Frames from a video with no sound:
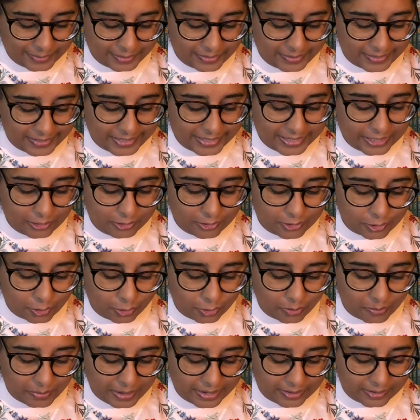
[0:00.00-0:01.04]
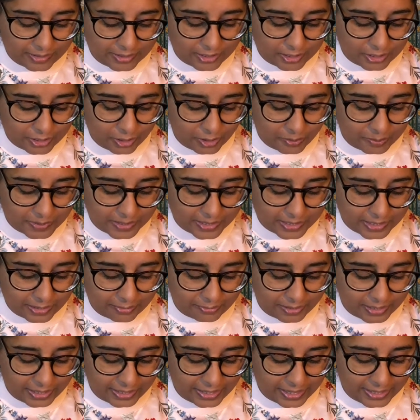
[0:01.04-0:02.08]
The little dormouse stopped
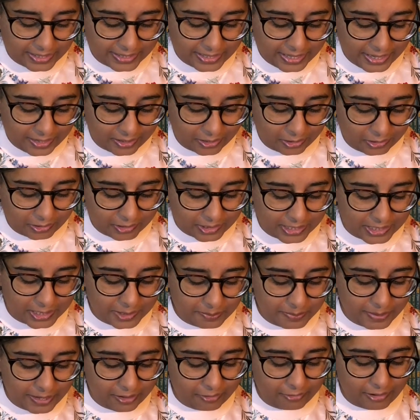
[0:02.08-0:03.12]
snivelling and giggled as Big